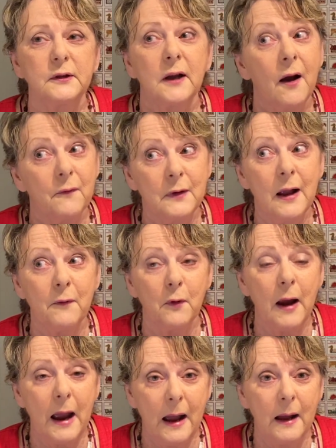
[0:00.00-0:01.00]
I've never
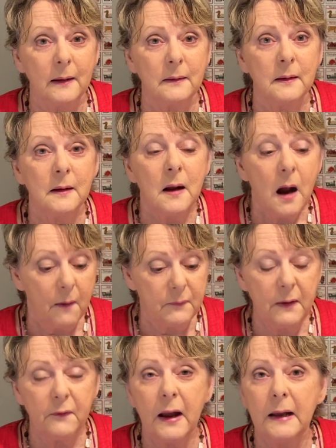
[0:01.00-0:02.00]
had
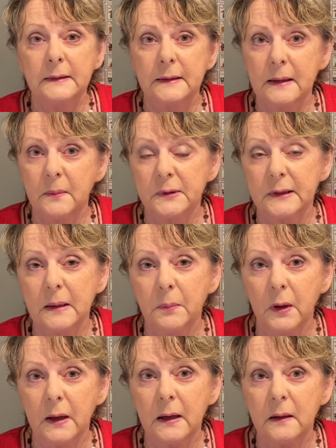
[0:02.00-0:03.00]
DMC
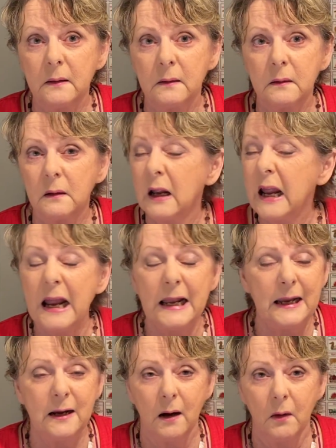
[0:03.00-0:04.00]
bleed any
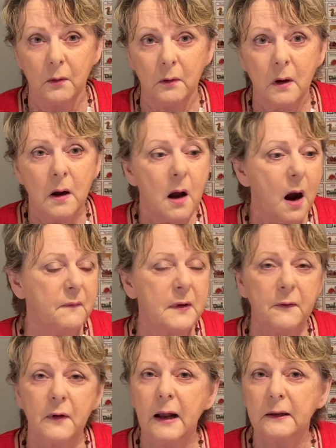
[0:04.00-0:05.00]
color. I've
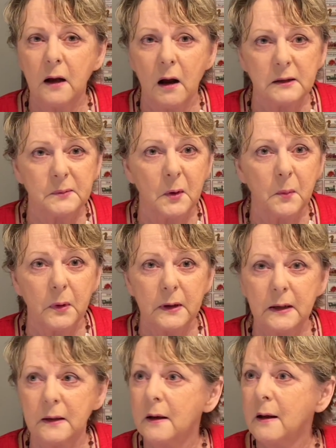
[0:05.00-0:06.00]
never had Cosmo
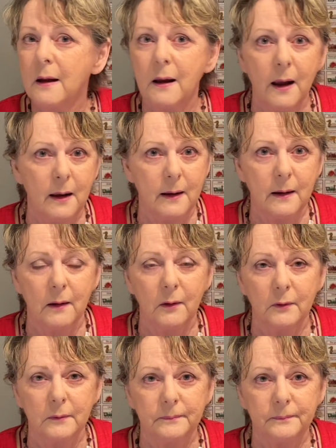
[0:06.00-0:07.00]
bleed any color.